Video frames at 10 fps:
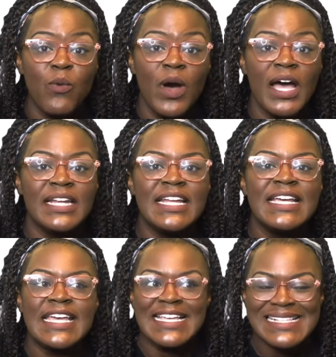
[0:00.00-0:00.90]
one
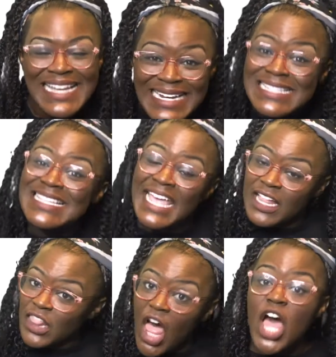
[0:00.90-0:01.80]
is going to
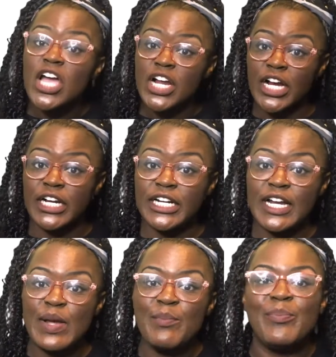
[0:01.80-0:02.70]
take longer
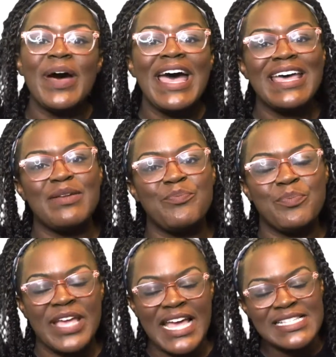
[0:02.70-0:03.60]
but
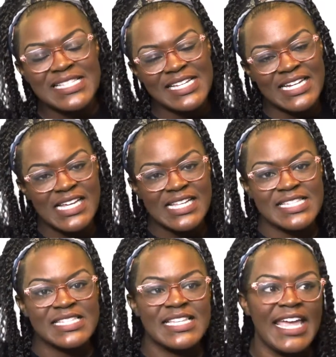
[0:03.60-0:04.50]
because it's going to
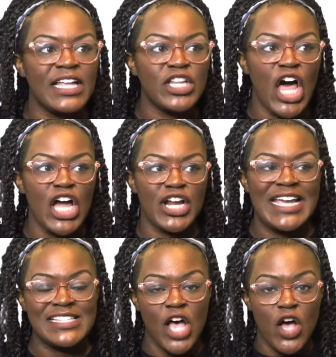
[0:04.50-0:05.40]
take longer
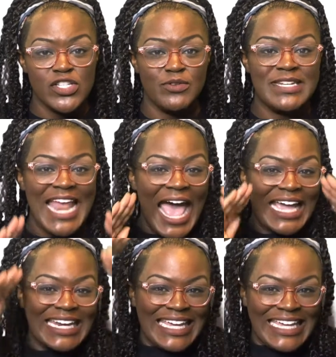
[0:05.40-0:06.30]
it's also not
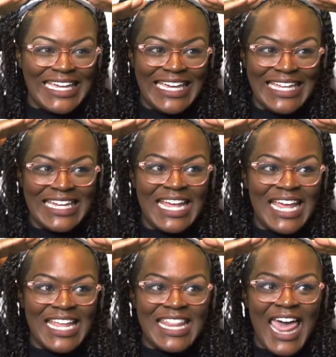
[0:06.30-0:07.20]
going to hit
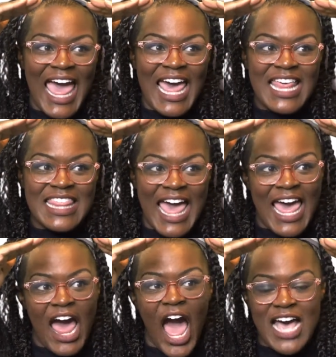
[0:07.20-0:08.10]
that
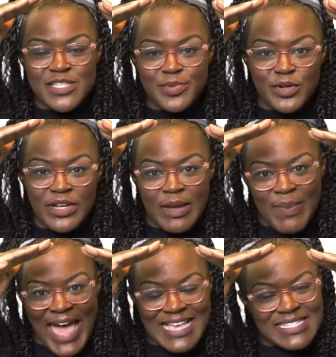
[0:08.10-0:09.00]
that hospital
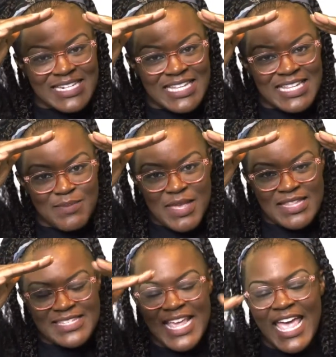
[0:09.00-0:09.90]
capacity
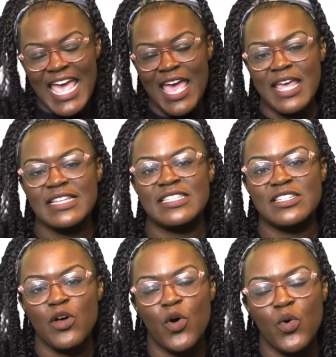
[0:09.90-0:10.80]
limit and
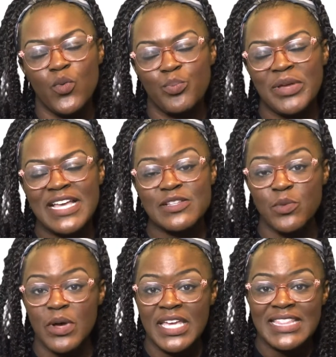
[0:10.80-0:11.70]
so because it
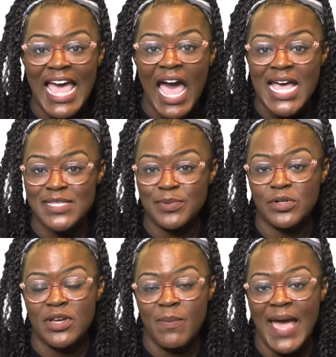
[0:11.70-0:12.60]
won't hit that hospital
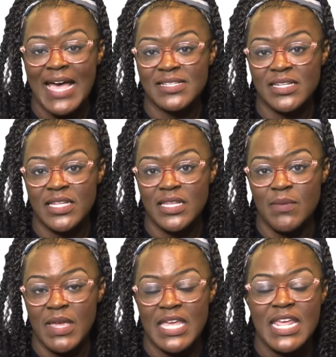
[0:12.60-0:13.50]
capacity
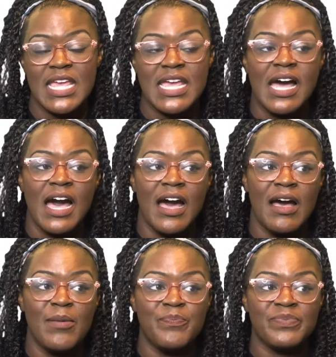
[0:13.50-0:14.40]
limit
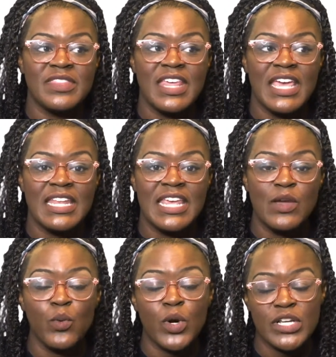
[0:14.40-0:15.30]
um, then
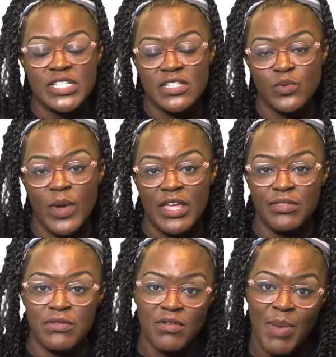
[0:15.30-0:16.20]
it works its way
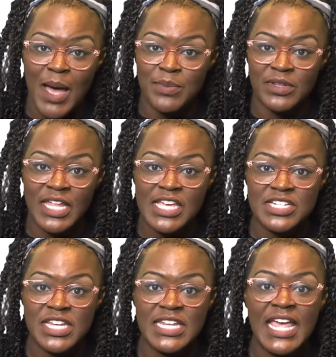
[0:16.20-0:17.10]
through the
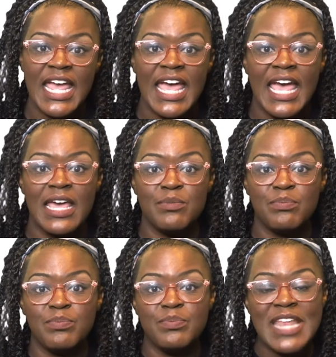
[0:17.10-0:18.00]
population and
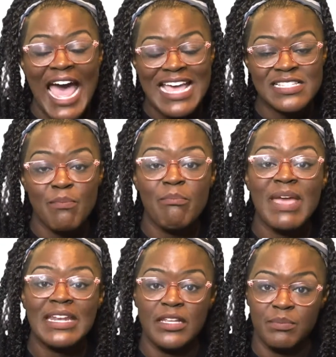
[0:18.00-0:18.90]
not as
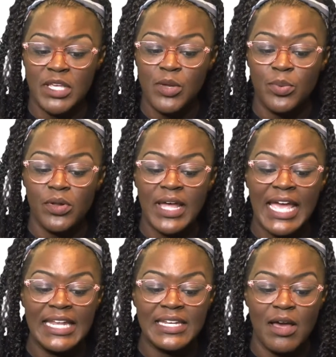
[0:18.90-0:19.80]
many people
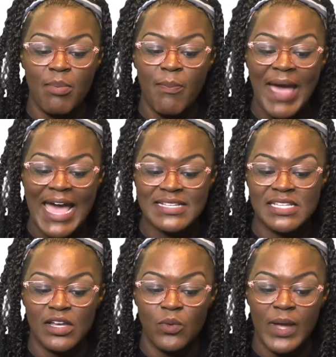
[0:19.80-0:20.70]
end up
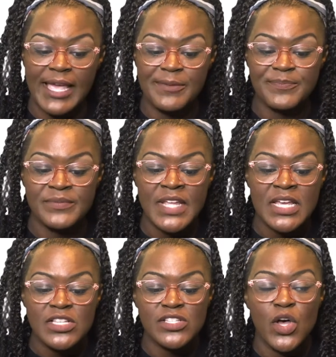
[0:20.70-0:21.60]
passing away
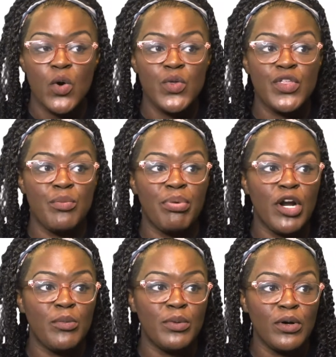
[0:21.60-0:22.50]
so the
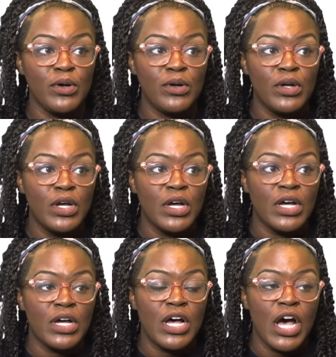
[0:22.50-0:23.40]
purple
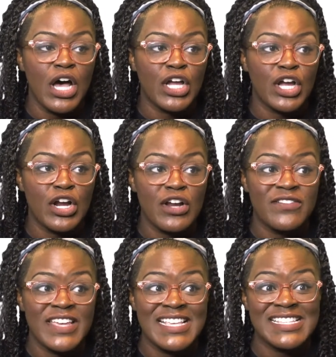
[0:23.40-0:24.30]
uh,
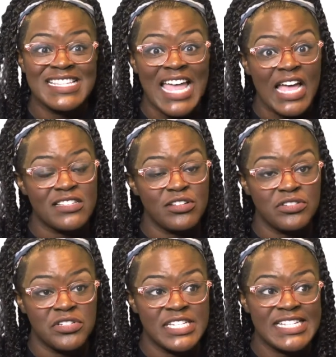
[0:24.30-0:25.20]
curve is not
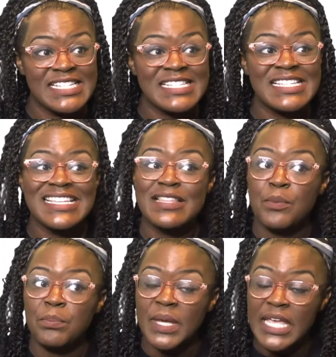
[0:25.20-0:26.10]
social distancing the
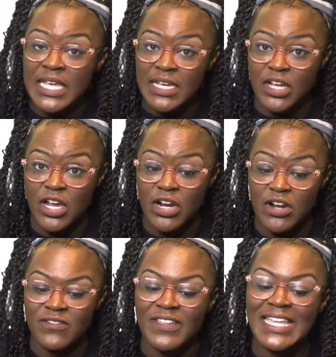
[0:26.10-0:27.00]
pink
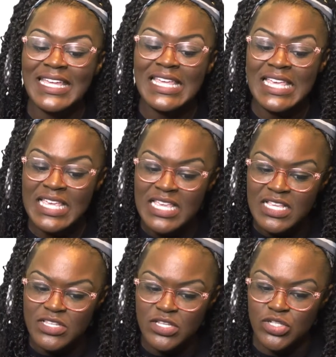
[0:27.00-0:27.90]
curve
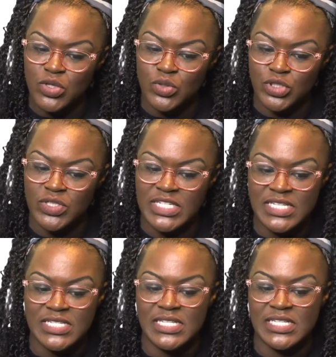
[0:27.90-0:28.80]
is social
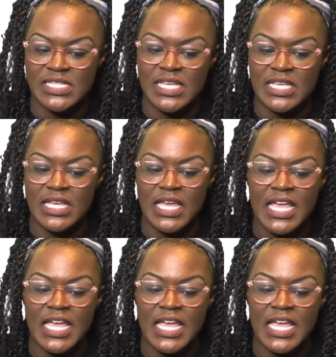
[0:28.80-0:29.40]
distancing